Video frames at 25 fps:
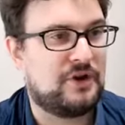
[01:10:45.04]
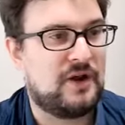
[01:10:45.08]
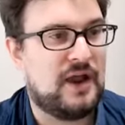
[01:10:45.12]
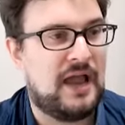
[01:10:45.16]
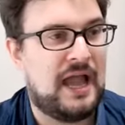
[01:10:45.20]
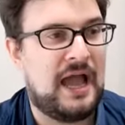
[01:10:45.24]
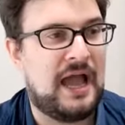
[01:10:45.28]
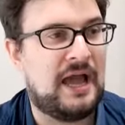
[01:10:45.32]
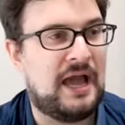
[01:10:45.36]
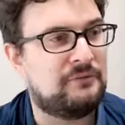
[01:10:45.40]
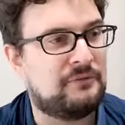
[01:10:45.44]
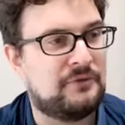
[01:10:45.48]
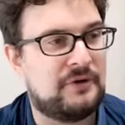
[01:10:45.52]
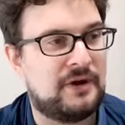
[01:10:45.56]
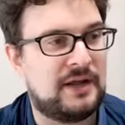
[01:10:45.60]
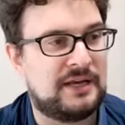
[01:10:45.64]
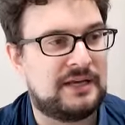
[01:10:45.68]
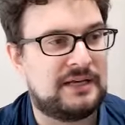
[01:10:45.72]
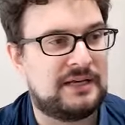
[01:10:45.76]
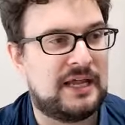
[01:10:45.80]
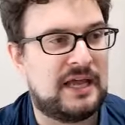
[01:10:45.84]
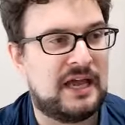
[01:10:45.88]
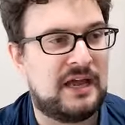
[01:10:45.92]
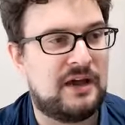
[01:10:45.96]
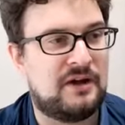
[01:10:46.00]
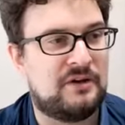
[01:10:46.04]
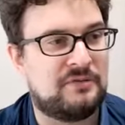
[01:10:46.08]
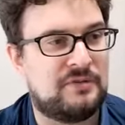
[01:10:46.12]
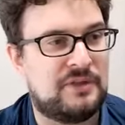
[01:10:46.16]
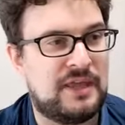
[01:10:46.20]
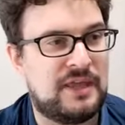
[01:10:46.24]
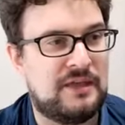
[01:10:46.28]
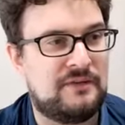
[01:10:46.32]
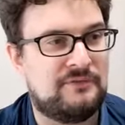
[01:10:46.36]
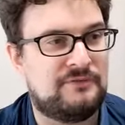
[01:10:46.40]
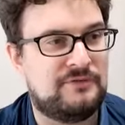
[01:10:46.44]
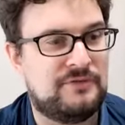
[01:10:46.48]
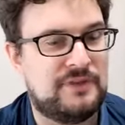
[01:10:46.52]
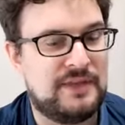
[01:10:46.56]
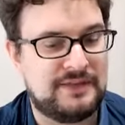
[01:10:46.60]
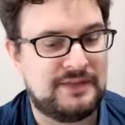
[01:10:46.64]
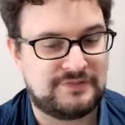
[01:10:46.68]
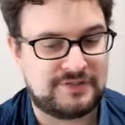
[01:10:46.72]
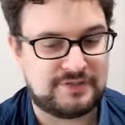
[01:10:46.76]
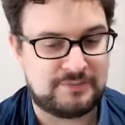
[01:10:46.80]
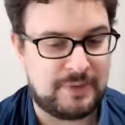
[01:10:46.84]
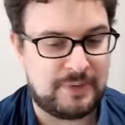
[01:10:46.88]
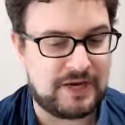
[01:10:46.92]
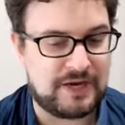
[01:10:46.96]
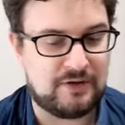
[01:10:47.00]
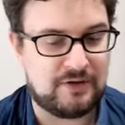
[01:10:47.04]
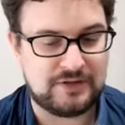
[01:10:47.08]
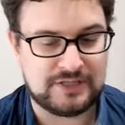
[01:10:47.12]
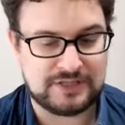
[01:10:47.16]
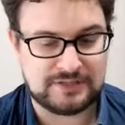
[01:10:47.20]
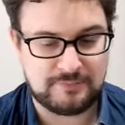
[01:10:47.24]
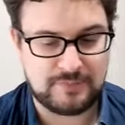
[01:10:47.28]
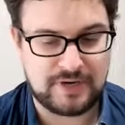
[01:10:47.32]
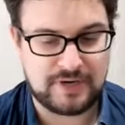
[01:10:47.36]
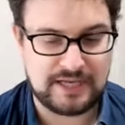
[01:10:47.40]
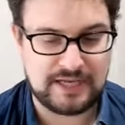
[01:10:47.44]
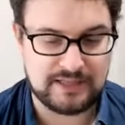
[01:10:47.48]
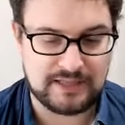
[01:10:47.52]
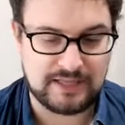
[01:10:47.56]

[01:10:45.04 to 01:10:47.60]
at right now. They've spent all this money.